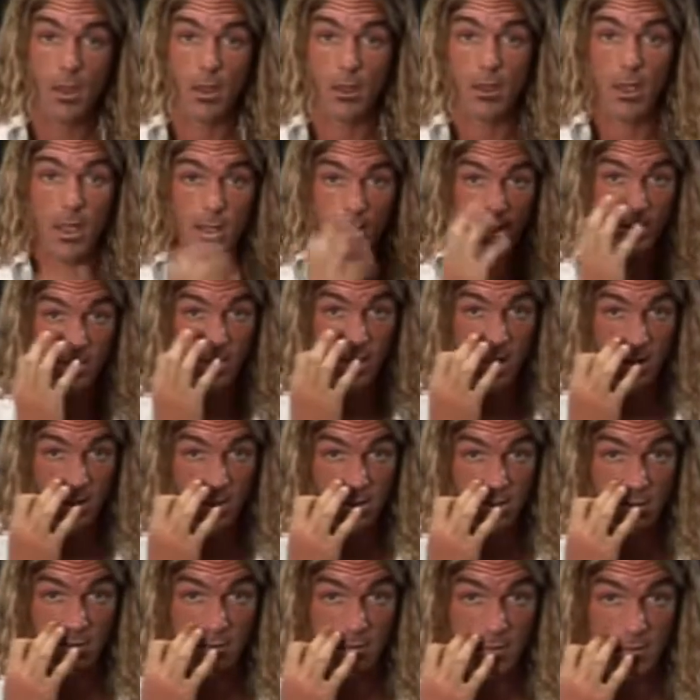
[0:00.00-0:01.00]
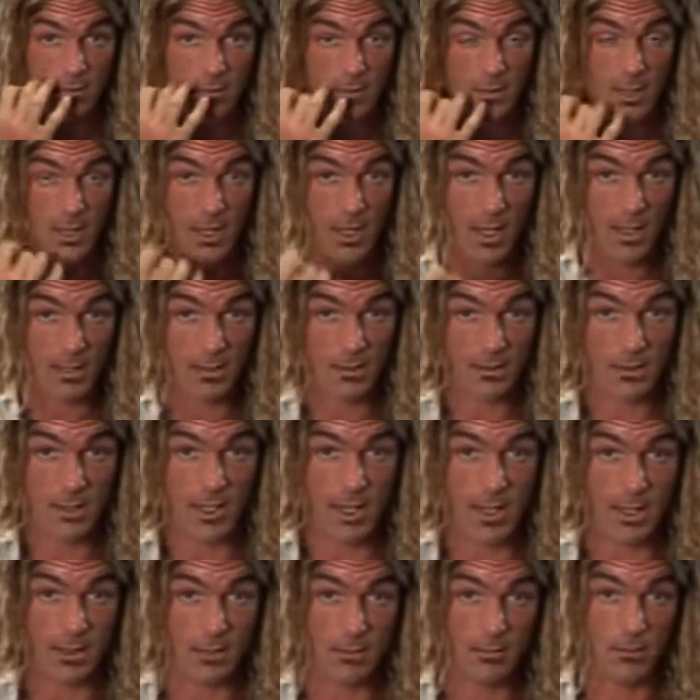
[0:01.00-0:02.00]
Okay, this next
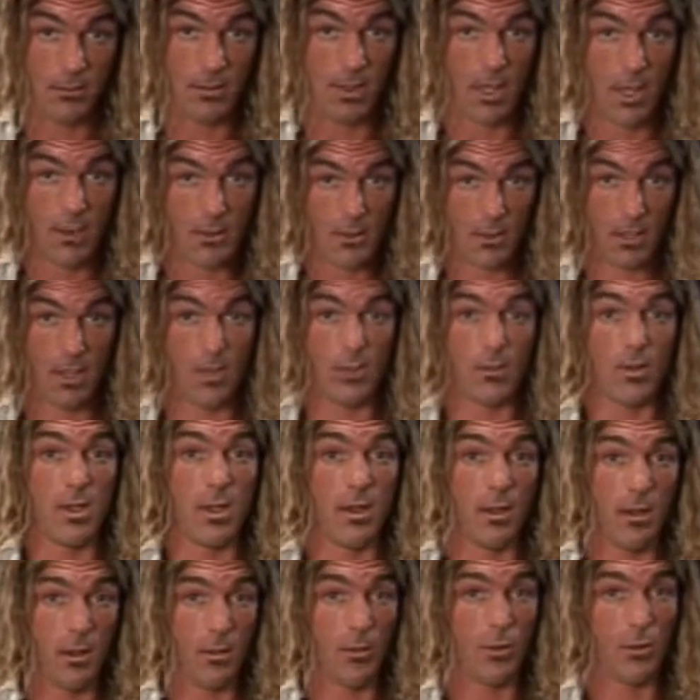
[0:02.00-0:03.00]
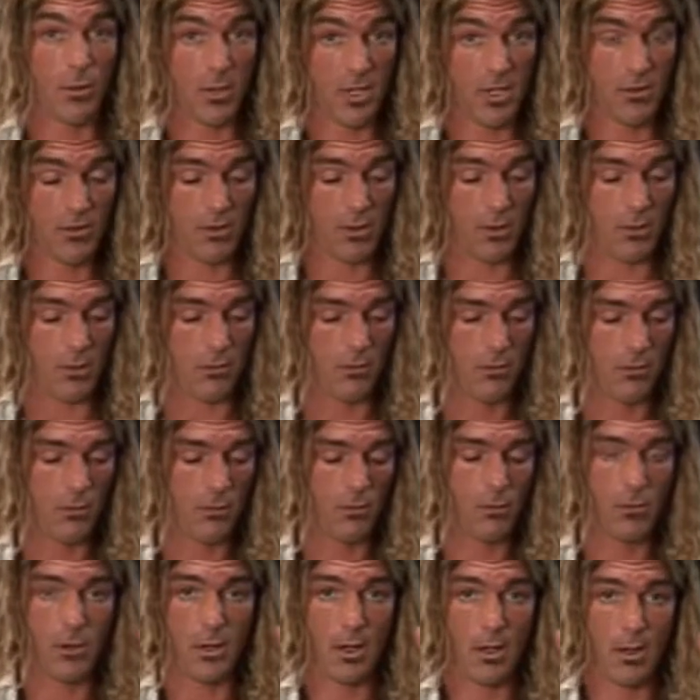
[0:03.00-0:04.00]
exercise, now it's going to be a little more difficult.
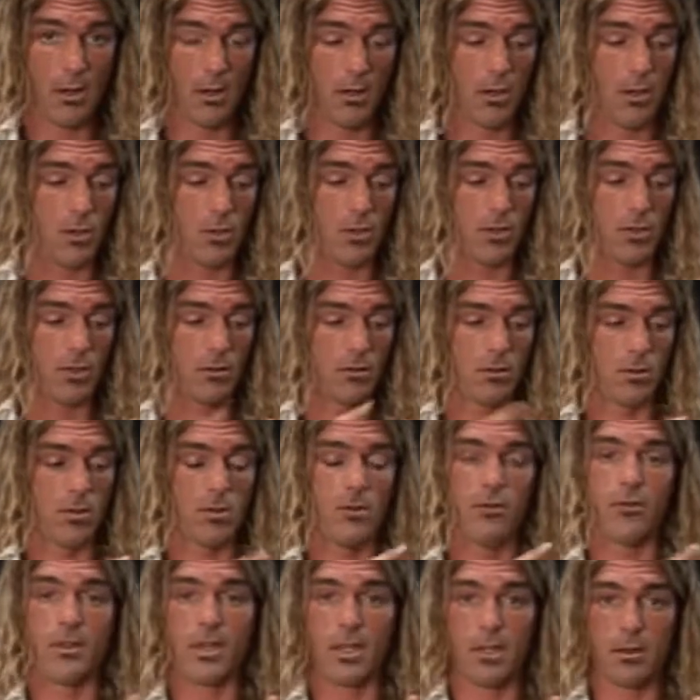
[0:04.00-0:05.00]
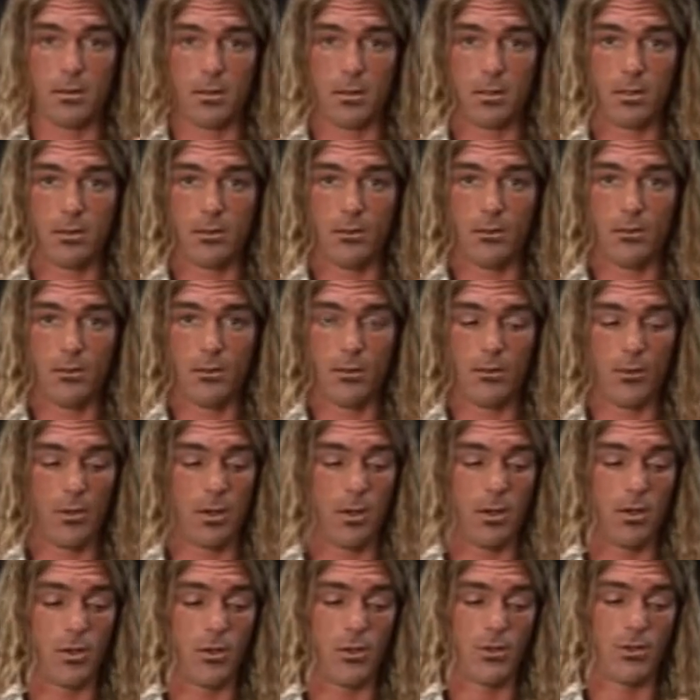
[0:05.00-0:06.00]
We're not going to use 2 fingers, we're
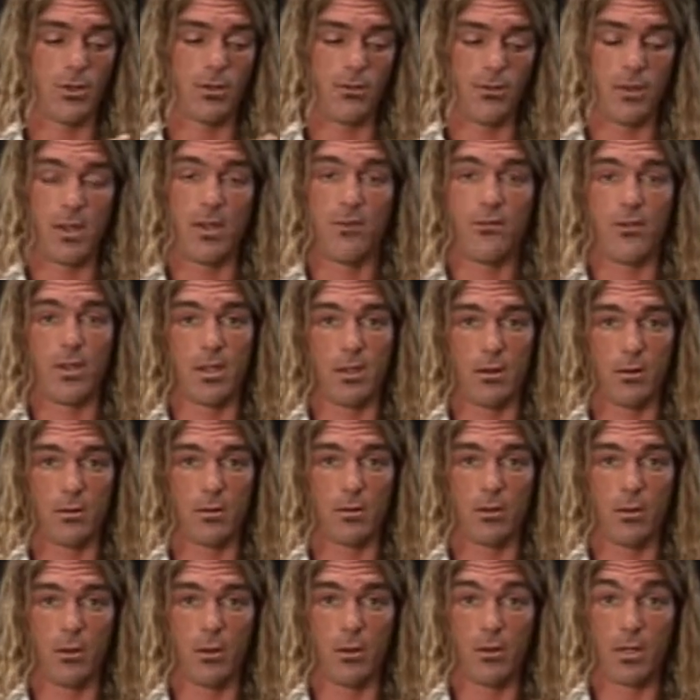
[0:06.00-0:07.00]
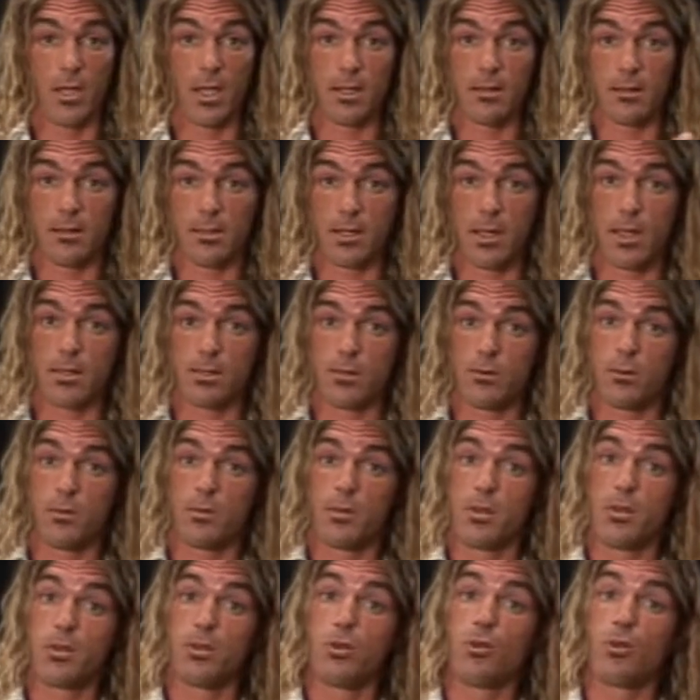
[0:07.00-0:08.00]
going to use 3 fingers. All the exercises we've
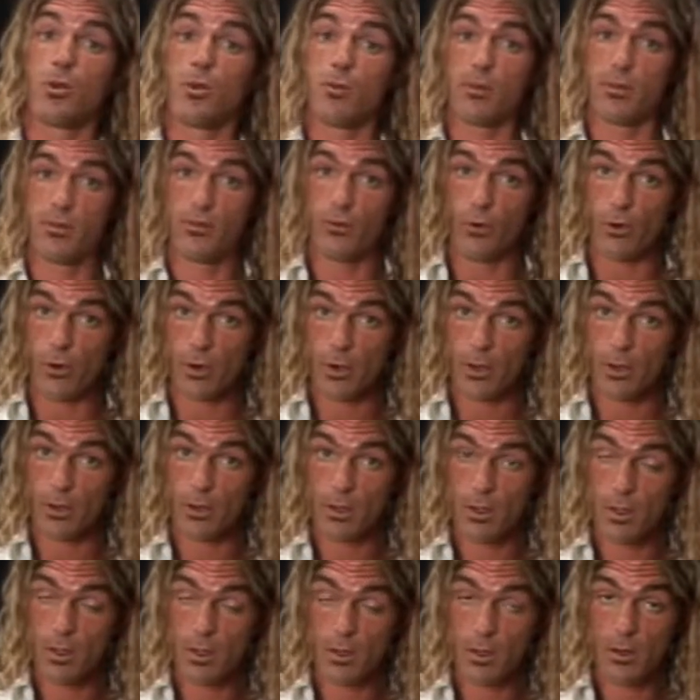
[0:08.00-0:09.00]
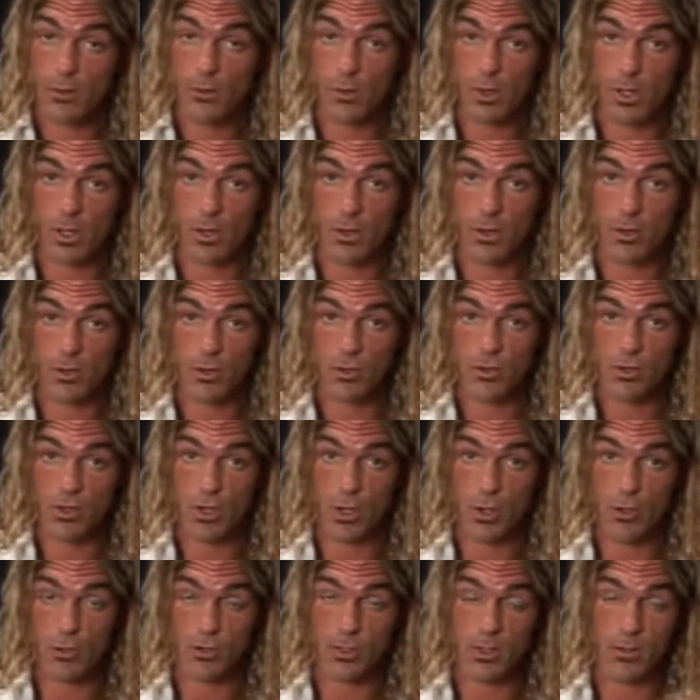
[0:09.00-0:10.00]
been doing before, we're going to use
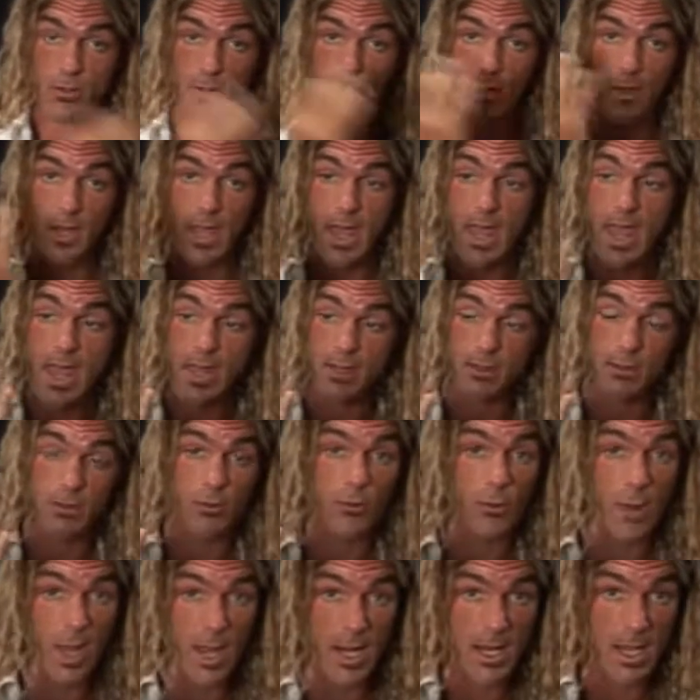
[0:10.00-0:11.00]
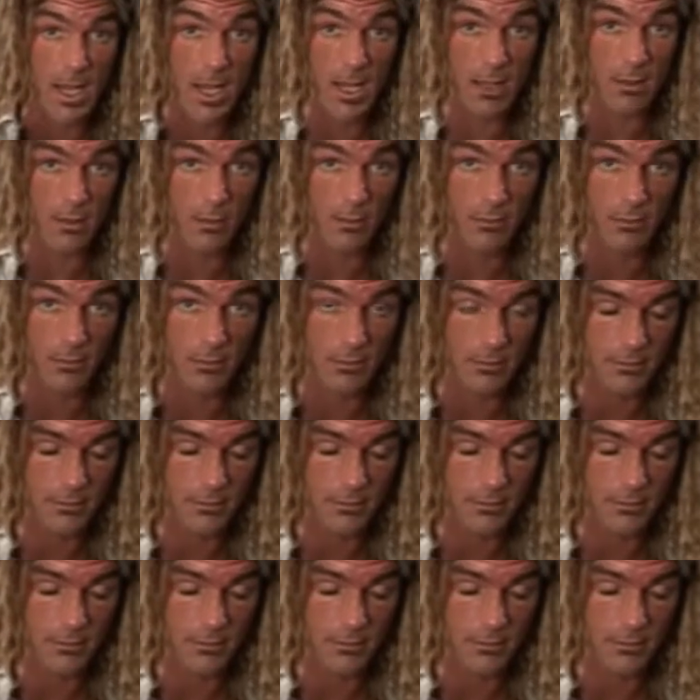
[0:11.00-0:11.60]
those and we're going to add the right hand.